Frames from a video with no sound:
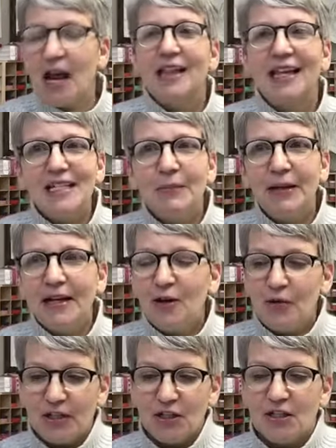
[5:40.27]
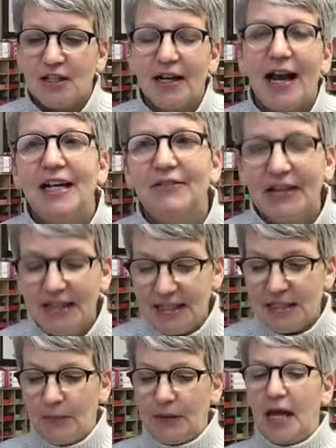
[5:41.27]
I like to pick out questions that kind of at
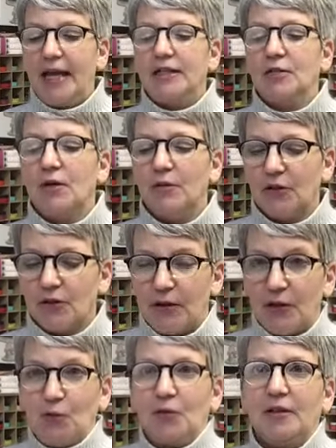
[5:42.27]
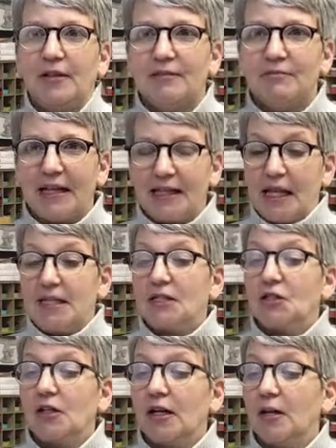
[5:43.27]
least apply to what we're doing. Ooh, my
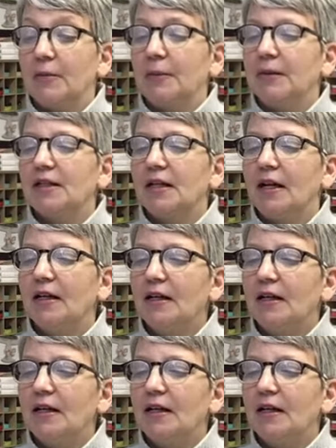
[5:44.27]
glasses are not helping me today.